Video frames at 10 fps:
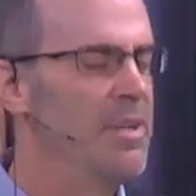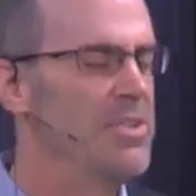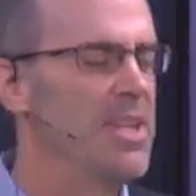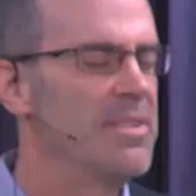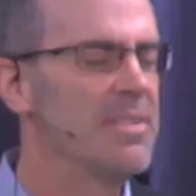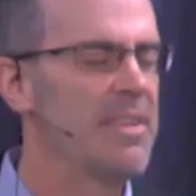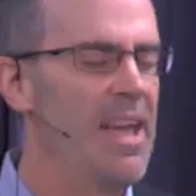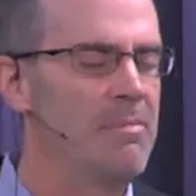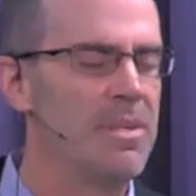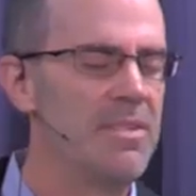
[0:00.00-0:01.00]
And Jesus
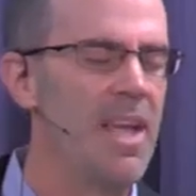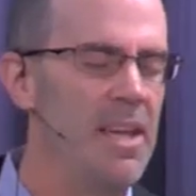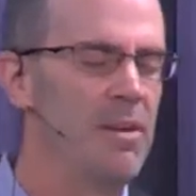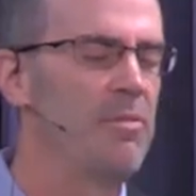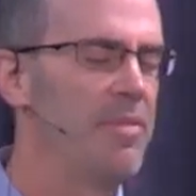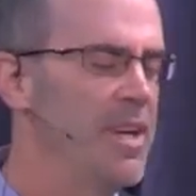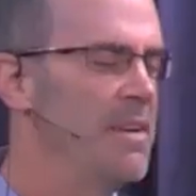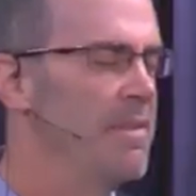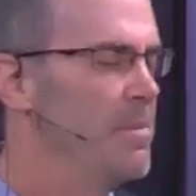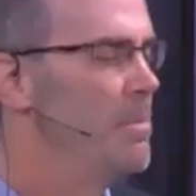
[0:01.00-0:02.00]
came to set you free
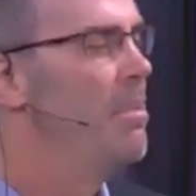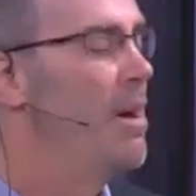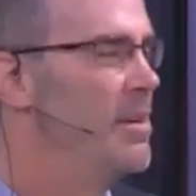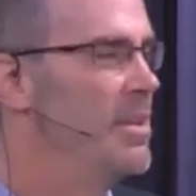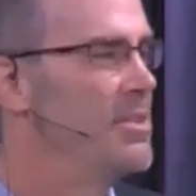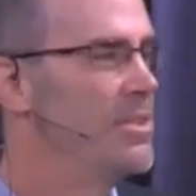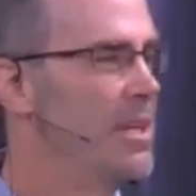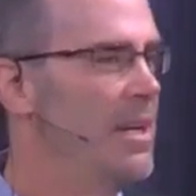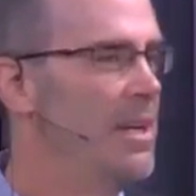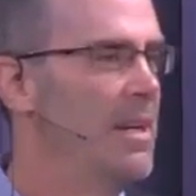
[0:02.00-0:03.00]
from the bondage
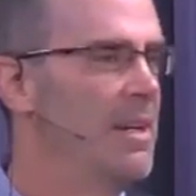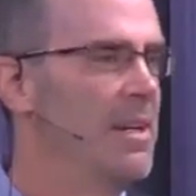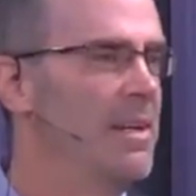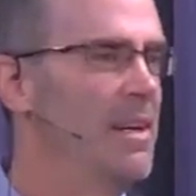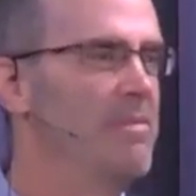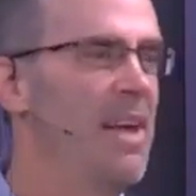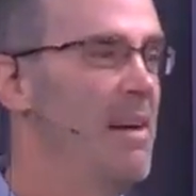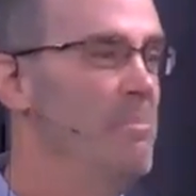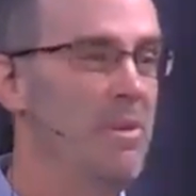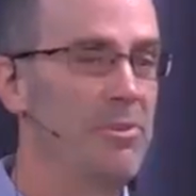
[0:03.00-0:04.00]
of
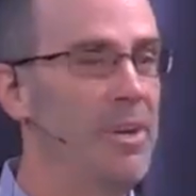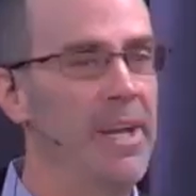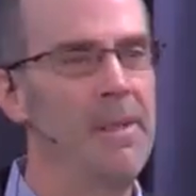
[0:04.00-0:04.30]
that misery.